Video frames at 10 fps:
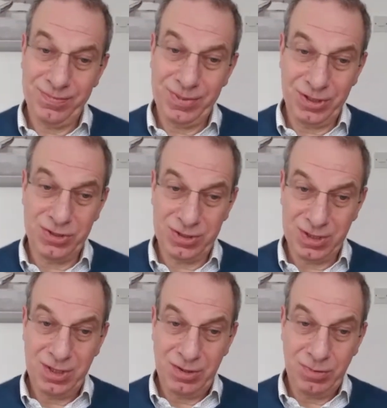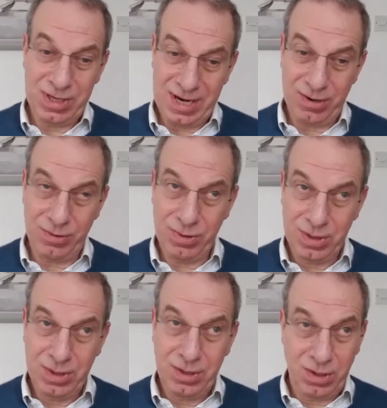because we're now
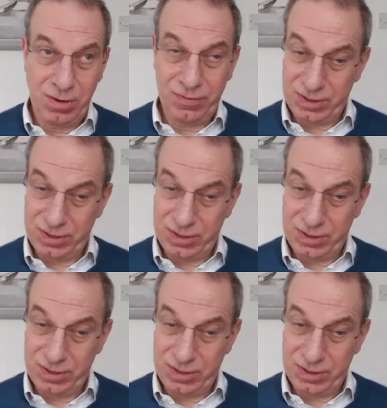over